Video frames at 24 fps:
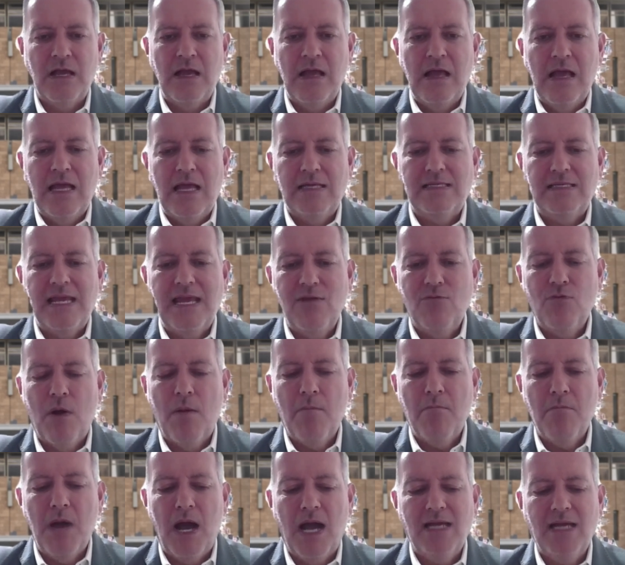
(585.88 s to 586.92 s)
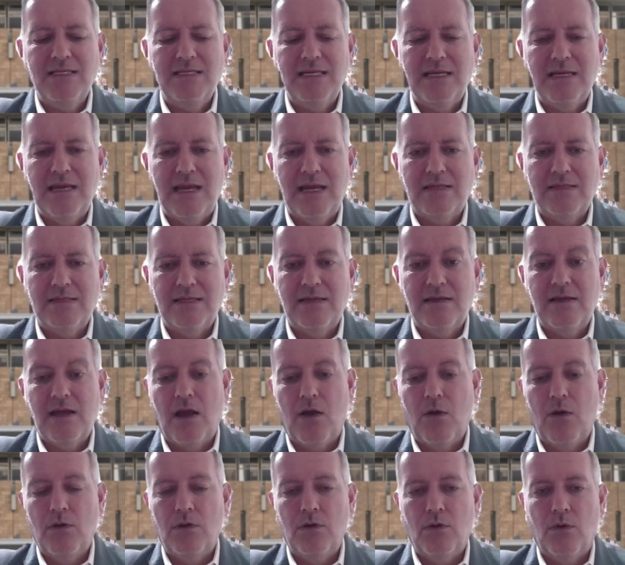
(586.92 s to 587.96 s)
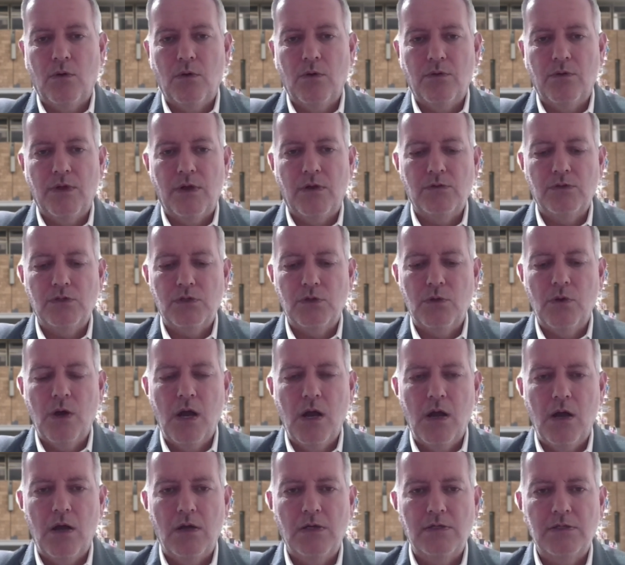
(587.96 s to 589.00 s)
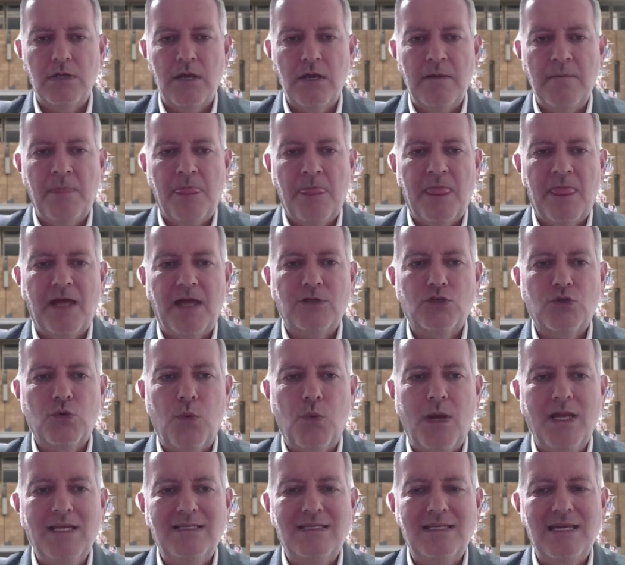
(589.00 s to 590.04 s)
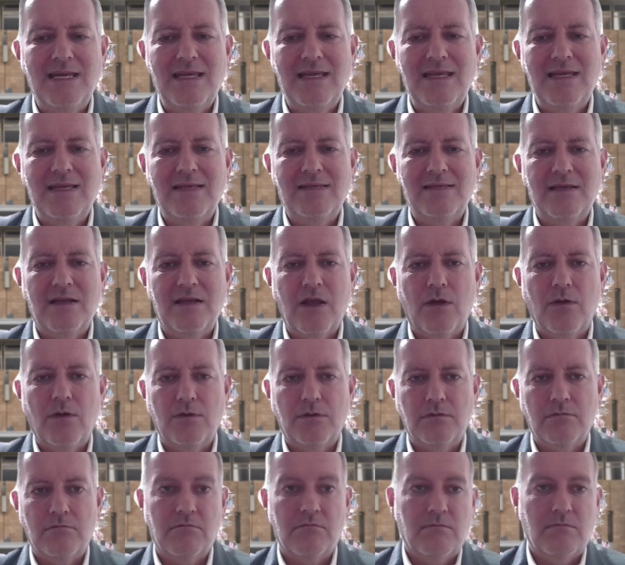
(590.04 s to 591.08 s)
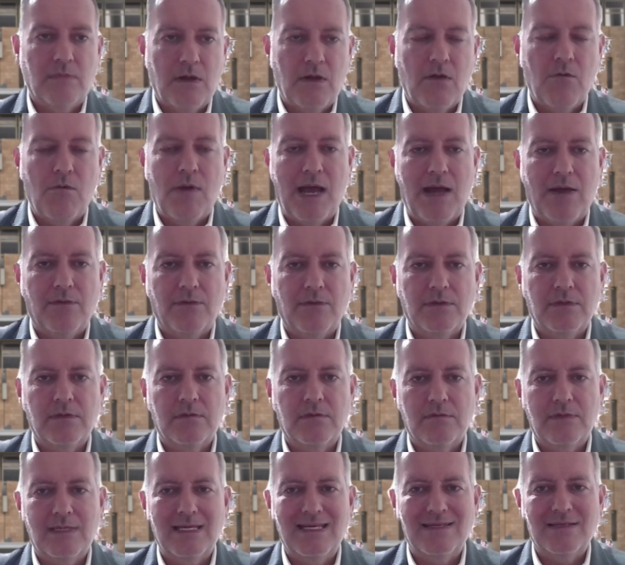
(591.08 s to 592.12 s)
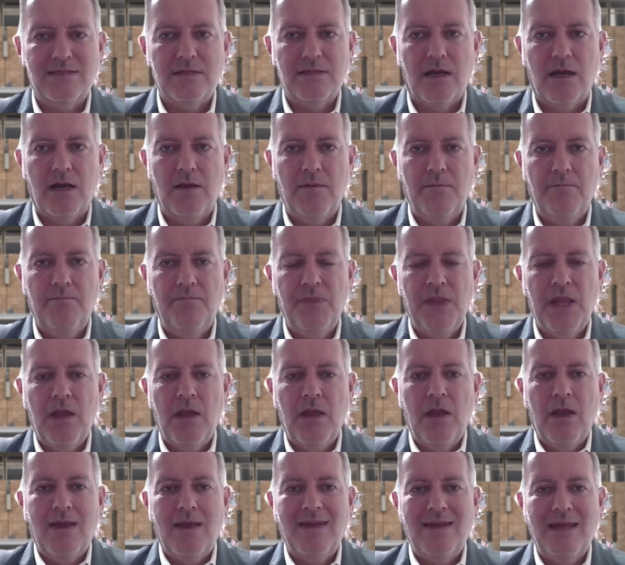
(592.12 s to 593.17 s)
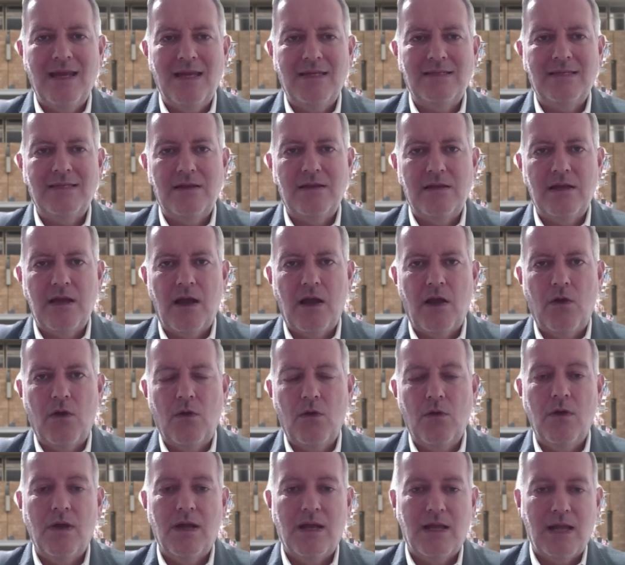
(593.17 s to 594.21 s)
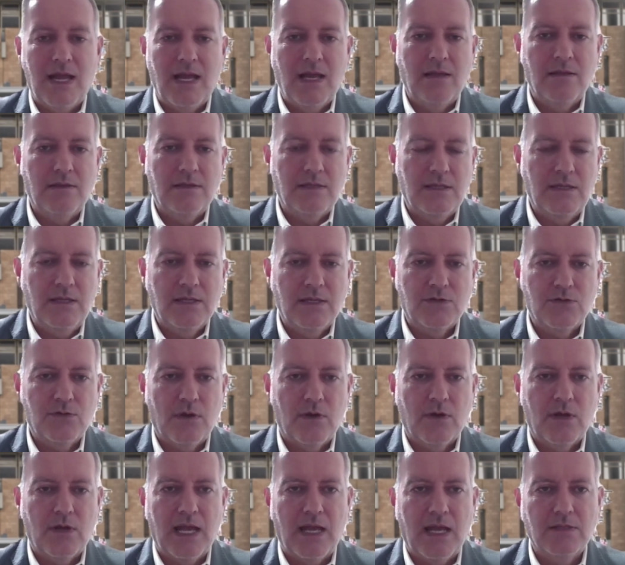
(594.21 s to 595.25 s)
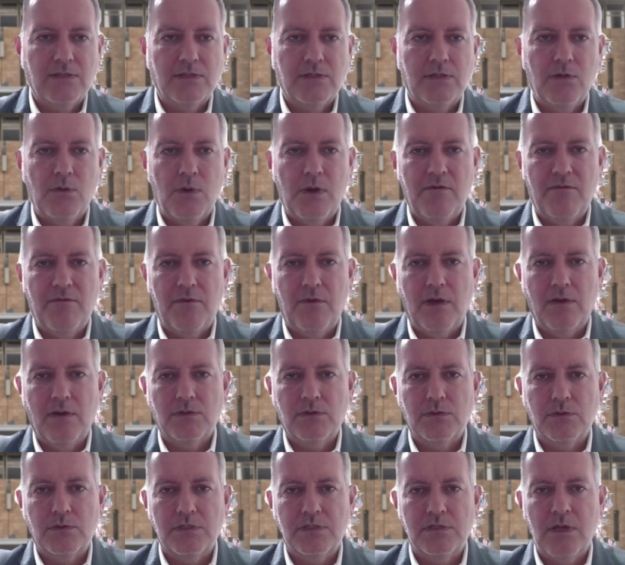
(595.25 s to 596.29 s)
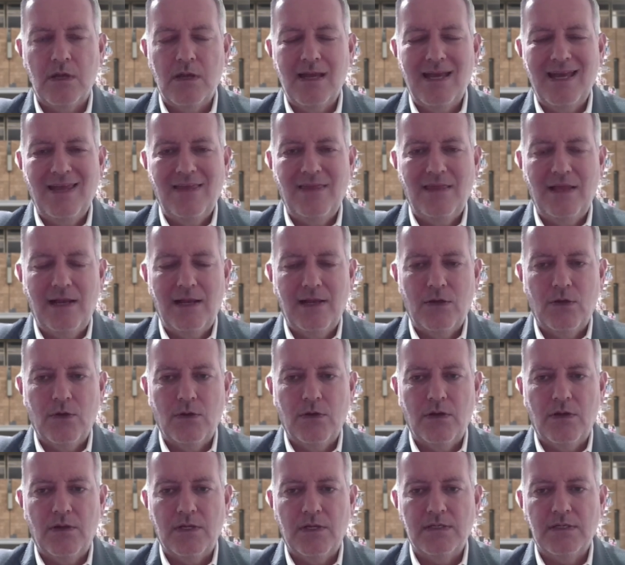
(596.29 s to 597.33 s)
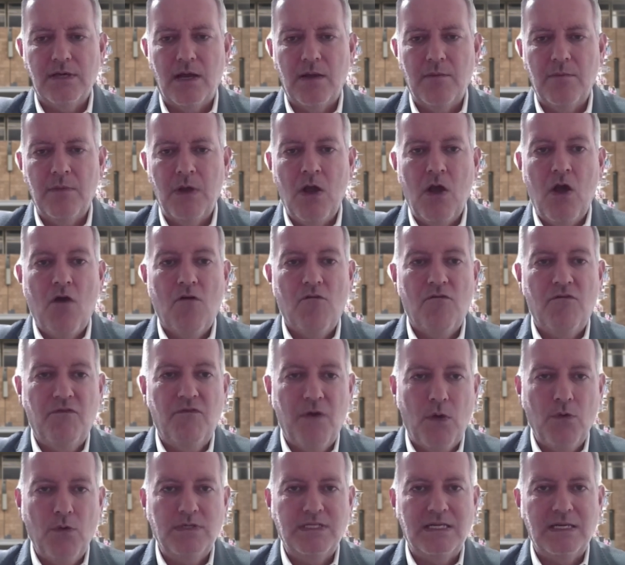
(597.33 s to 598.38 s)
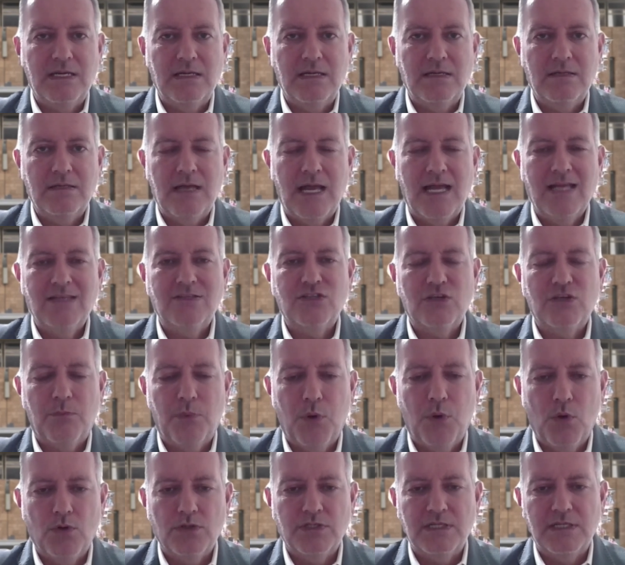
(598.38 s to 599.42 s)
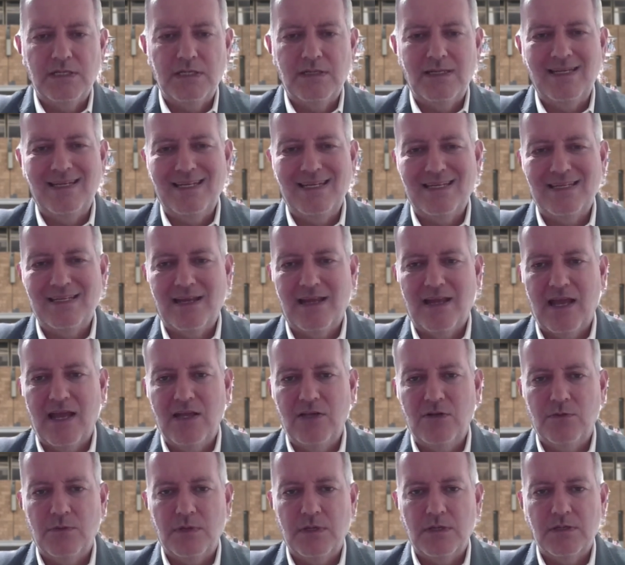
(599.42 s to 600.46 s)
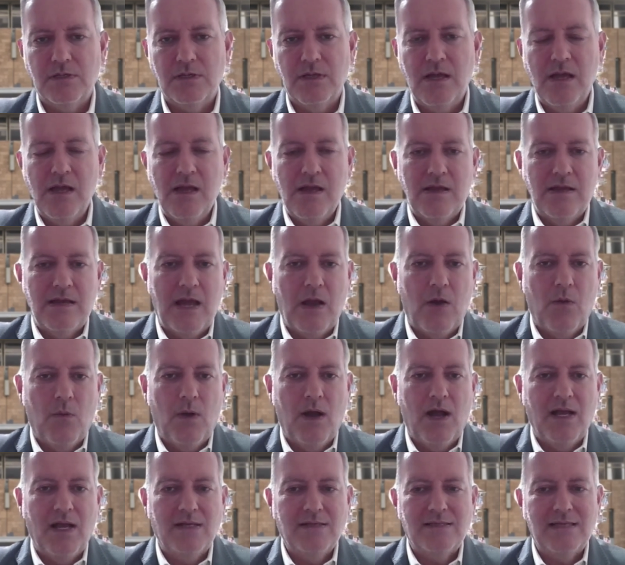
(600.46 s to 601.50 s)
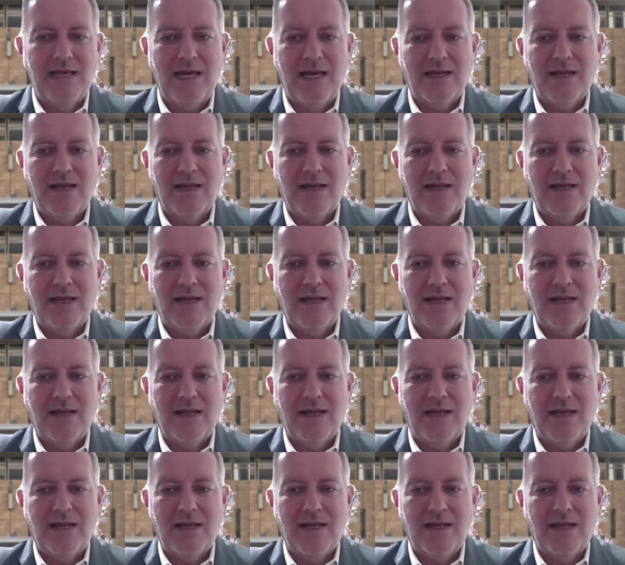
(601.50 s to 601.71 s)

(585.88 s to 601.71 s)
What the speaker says: is he reminded Netanyahu and all those who heard that 20 years ago, around this time, Netanyahu and Yisrael Katz and whoever else was in the Likud at the time voted and supported the disengagement. Now, why is that